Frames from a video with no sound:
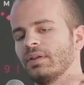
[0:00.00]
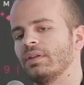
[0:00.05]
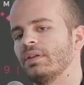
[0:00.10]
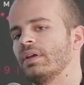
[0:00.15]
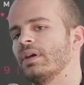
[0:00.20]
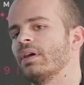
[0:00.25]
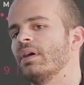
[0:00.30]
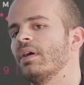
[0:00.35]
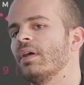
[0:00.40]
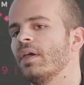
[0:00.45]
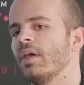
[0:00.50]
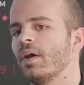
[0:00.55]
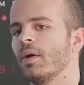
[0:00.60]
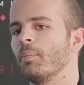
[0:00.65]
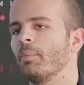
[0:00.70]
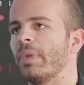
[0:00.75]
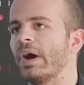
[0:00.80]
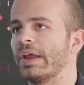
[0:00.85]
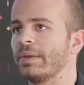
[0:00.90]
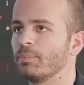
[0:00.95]
Yeah.
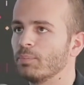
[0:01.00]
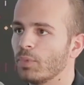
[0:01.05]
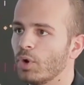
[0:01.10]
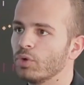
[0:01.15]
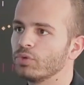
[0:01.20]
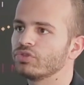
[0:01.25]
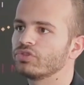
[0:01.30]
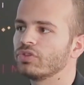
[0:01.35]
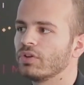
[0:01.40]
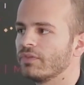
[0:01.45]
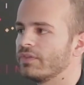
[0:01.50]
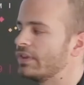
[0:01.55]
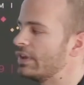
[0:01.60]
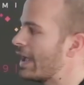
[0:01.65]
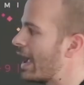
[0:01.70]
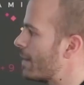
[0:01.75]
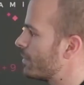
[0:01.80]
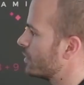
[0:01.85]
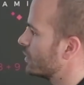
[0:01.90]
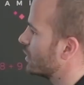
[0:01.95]
But most of
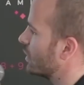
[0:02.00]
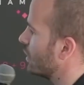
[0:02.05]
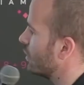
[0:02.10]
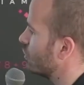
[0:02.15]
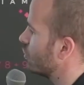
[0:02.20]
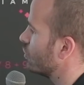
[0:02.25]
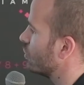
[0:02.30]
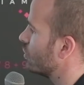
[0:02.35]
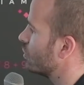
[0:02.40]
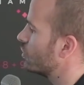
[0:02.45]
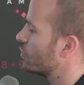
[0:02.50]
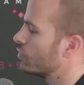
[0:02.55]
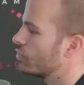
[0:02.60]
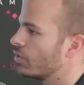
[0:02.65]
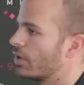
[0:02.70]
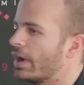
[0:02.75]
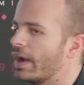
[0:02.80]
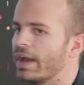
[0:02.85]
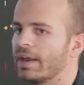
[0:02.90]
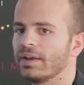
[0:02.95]
the applications
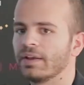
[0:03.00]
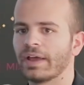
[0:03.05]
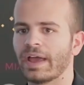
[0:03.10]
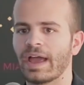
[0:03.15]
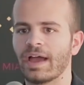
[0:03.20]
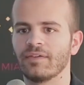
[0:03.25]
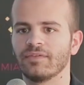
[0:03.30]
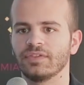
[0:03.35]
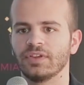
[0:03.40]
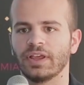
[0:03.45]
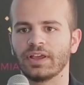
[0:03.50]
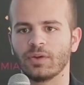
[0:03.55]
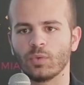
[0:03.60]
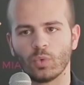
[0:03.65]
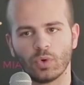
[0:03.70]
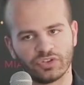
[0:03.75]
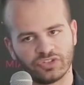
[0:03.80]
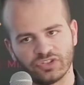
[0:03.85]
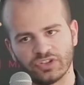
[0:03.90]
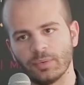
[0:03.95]
tried have like
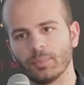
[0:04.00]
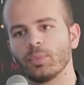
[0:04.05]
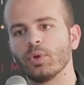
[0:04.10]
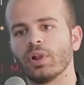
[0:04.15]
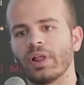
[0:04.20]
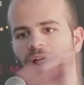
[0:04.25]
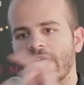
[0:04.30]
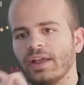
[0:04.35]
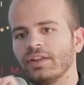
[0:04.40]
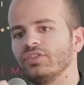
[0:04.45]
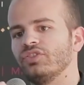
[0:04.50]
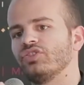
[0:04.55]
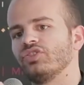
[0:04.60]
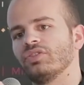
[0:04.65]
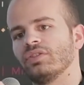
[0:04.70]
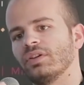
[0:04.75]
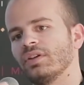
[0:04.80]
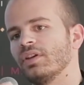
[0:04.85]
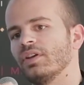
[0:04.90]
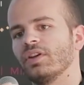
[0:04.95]
a simple edge,
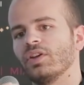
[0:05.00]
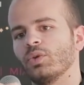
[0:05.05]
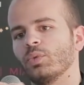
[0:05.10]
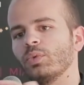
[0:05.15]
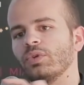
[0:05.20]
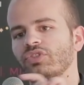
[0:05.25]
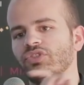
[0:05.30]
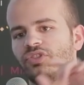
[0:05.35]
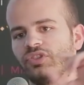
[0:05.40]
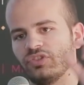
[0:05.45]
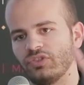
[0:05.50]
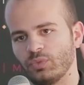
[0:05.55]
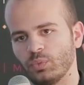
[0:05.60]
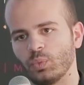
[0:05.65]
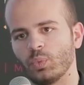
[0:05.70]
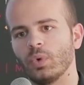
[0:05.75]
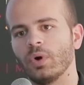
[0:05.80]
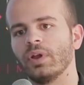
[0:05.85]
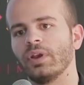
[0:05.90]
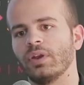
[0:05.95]
which is
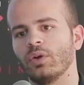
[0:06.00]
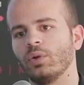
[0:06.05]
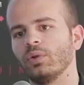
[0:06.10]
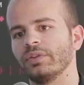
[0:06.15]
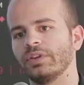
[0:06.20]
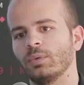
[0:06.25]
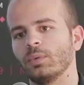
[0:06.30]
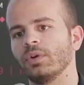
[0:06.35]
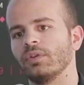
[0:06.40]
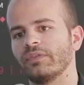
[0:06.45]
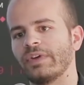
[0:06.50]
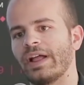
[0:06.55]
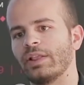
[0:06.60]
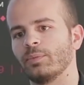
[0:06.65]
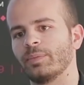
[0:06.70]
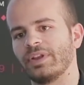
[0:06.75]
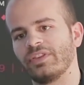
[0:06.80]
only one value.